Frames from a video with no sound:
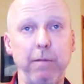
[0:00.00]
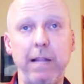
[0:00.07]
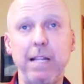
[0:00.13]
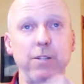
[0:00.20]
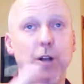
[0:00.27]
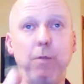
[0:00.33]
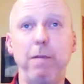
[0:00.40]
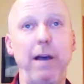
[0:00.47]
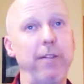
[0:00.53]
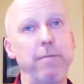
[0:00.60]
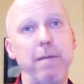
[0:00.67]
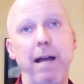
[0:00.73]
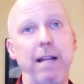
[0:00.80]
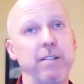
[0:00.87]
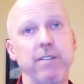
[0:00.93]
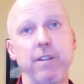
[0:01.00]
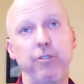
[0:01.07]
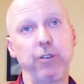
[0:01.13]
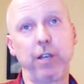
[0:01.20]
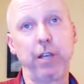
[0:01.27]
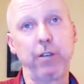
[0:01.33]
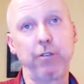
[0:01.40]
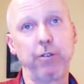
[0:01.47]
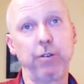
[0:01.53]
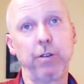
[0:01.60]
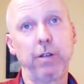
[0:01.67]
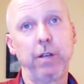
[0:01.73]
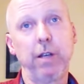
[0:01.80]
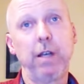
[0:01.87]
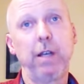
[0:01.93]
but that's all mathematics education
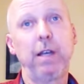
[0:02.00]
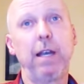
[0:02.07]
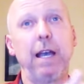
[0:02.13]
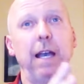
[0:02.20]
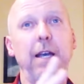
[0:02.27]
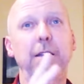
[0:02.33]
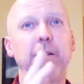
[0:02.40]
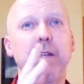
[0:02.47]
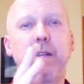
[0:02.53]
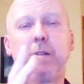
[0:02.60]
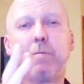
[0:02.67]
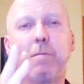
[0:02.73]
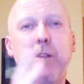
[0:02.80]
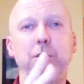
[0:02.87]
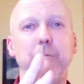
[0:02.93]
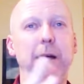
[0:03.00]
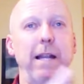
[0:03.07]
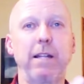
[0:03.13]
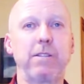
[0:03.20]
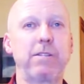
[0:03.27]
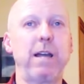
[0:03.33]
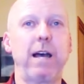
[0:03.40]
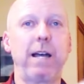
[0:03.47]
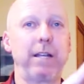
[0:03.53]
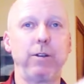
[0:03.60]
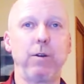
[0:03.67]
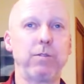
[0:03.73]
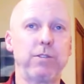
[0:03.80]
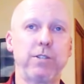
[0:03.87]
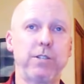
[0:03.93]
and in mathematics
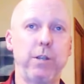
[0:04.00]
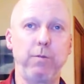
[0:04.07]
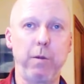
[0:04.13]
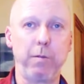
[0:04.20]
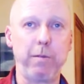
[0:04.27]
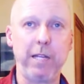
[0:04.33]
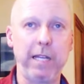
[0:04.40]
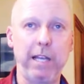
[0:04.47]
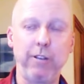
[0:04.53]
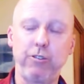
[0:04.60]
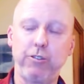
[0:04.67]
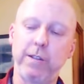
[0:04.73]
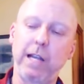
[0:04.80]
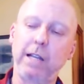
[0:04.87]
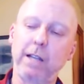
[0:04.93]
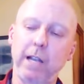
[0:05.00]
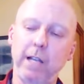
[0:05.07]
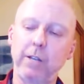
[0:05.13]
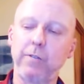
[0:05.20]
diagnosis and remediation, that kind